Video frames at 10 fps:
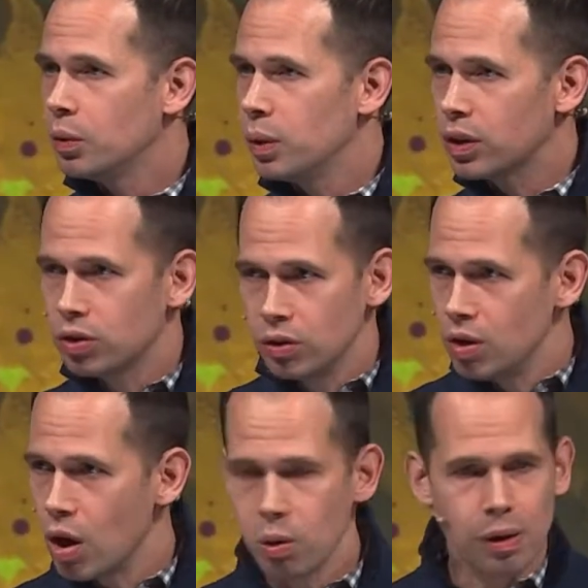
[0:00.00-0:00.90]
with
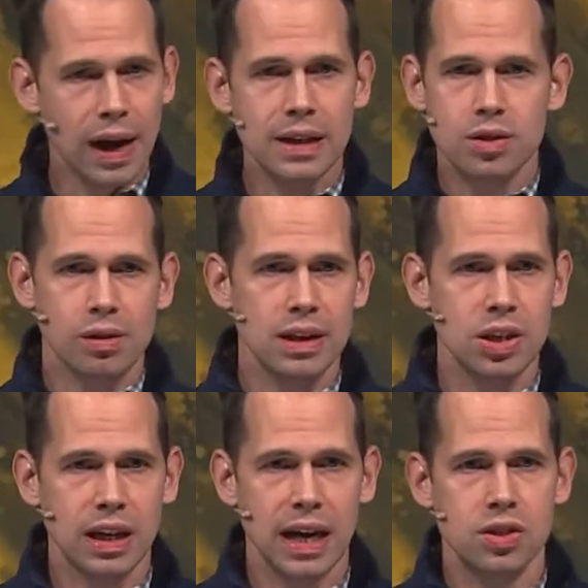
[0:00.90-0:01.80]
no rights or
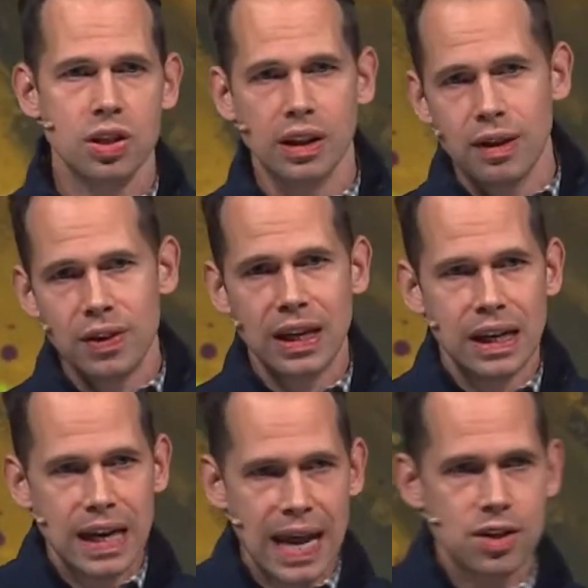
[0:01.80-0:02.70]
education, living
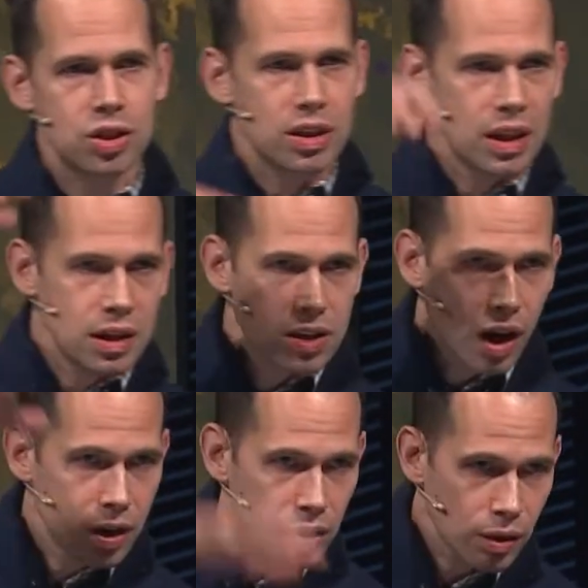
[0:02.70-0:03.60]
in a nation that is
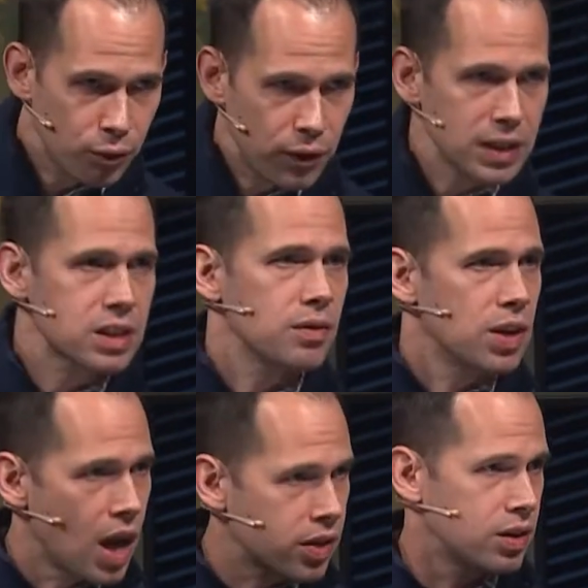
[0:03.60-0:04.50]
under the fist of
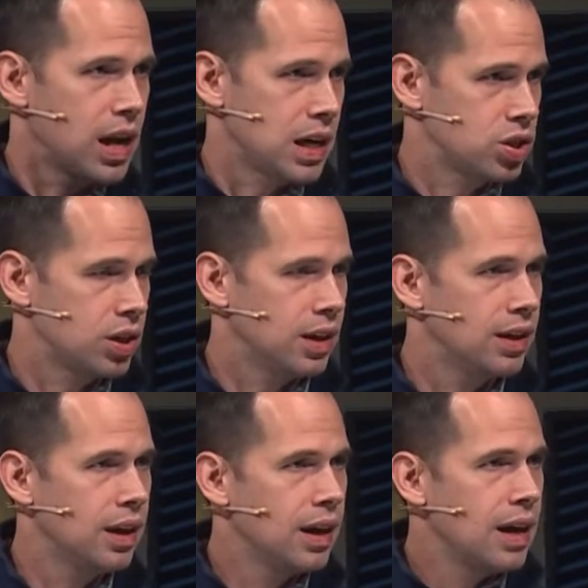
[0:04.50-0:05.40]
another nation,